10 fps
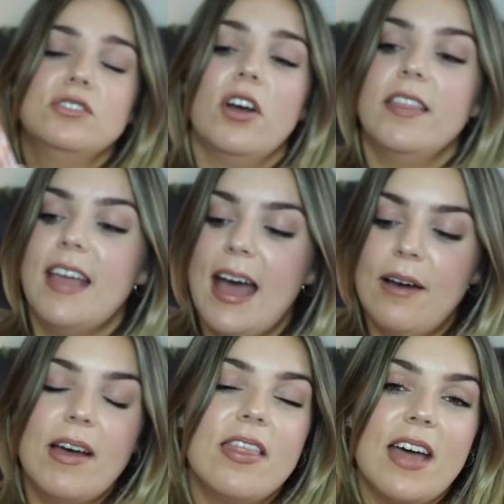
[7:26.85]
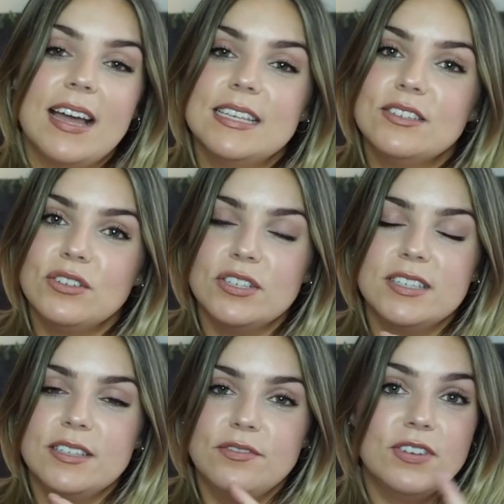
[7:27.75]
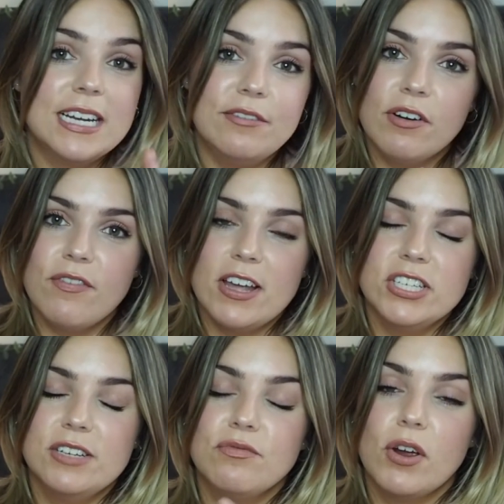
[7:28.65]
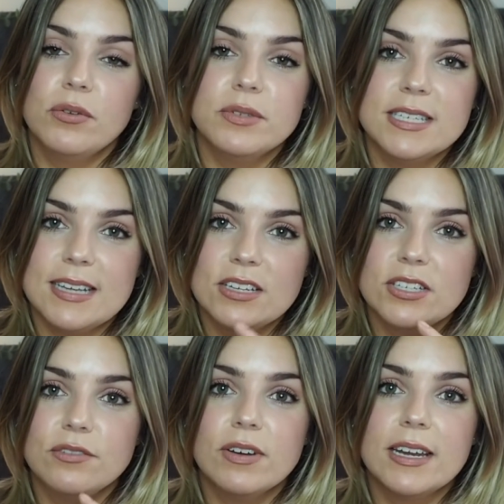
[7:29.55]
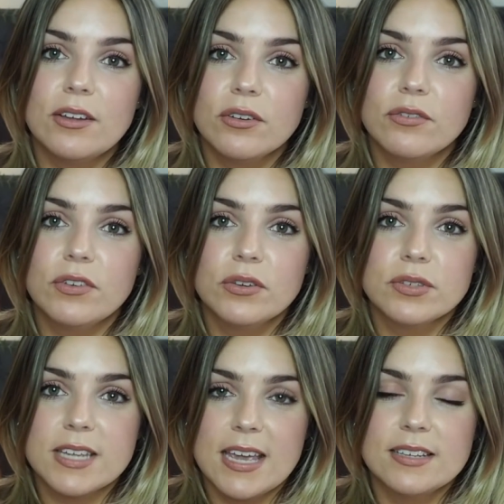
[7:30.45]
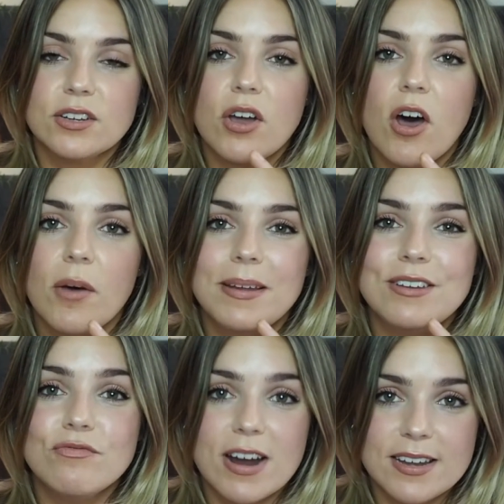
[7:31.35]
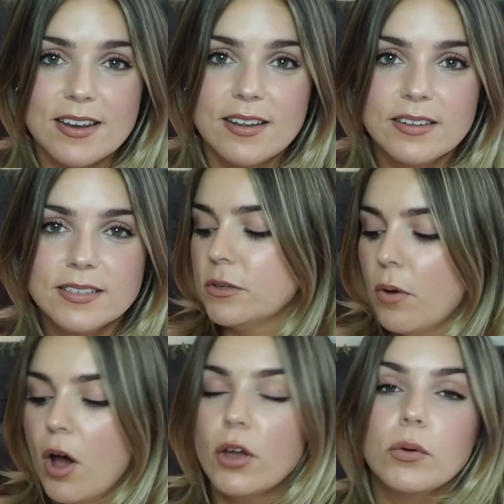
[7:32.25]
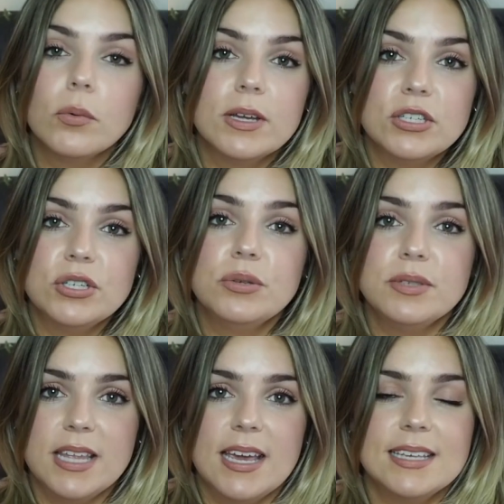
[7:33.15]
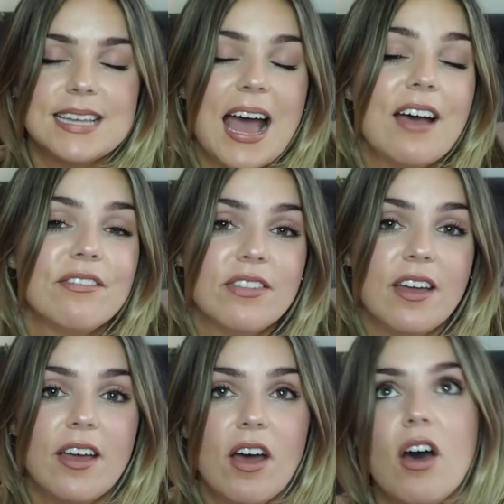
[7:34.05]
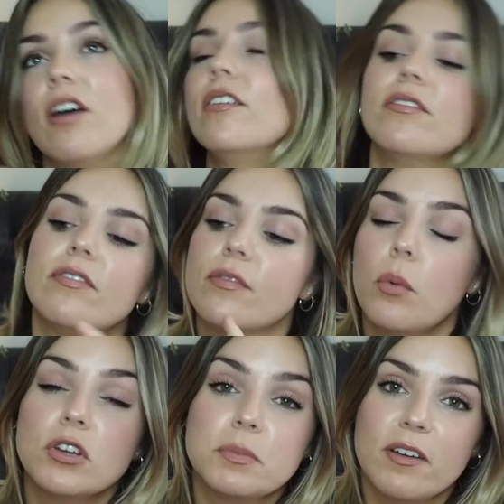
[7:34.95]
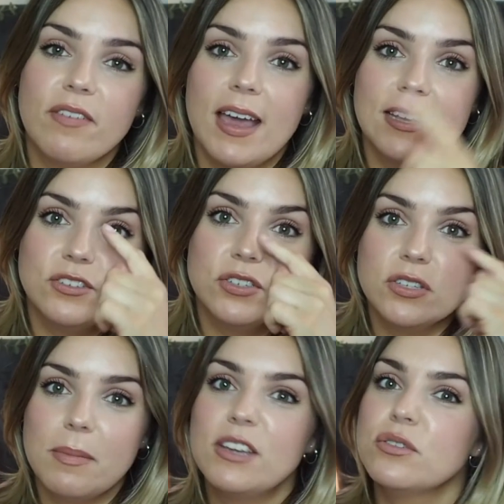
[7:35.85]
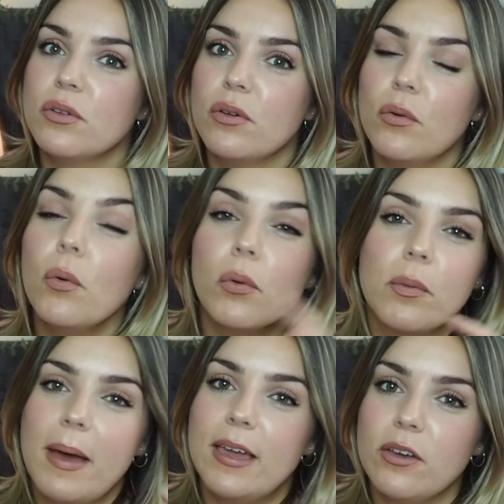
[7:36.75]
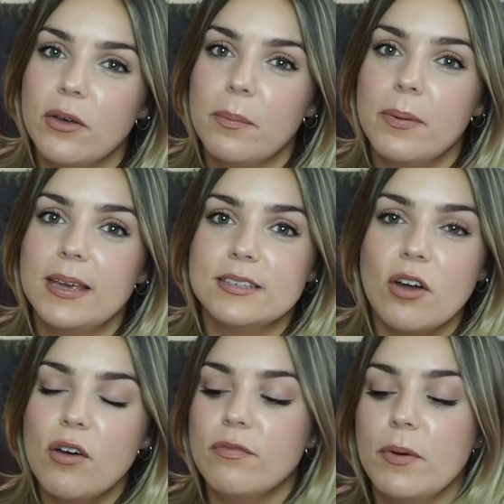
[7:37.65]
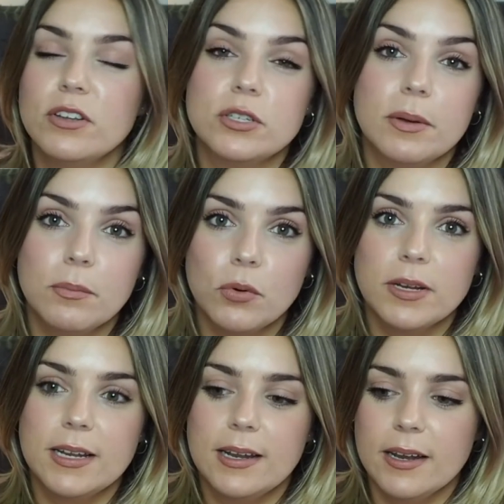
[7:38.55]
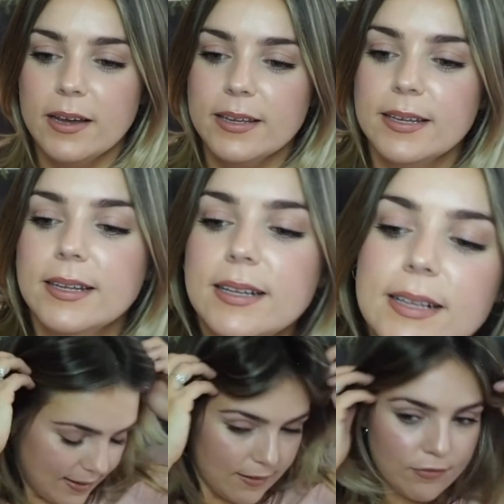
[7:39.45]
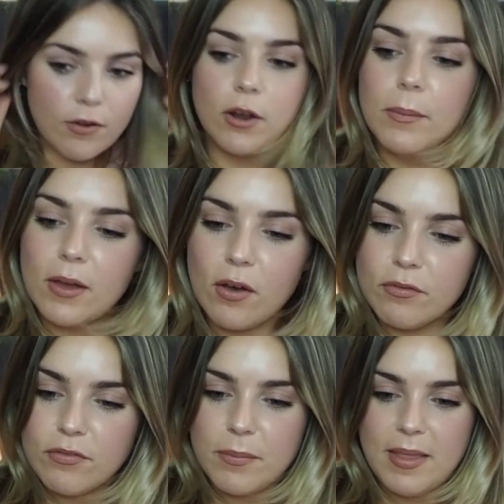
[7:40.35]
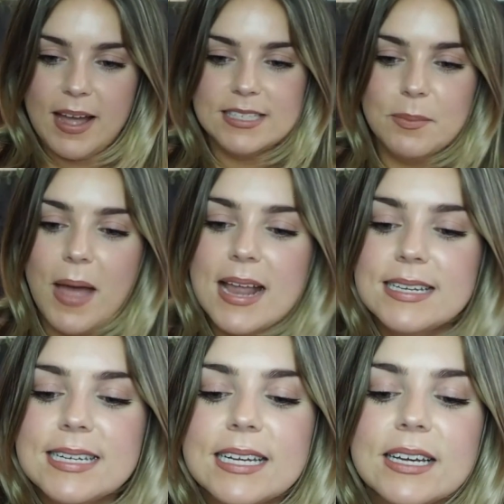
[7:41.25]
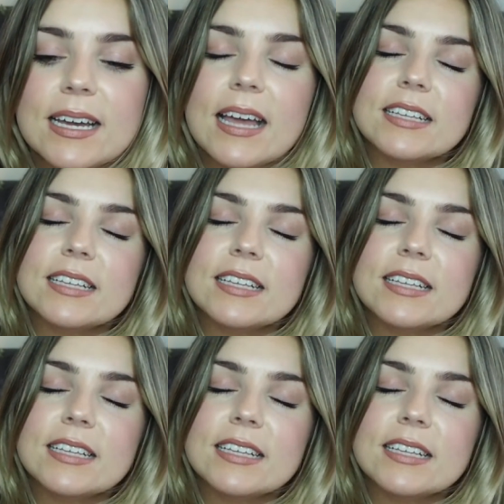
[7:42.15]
tried that out, and that is just really refreshing. Rose is actually really good for your skin to calm any redness, so I always use this after I've washed my face, just to make sure that all the makeup is off, but I do it morning and night. Following on from that, depending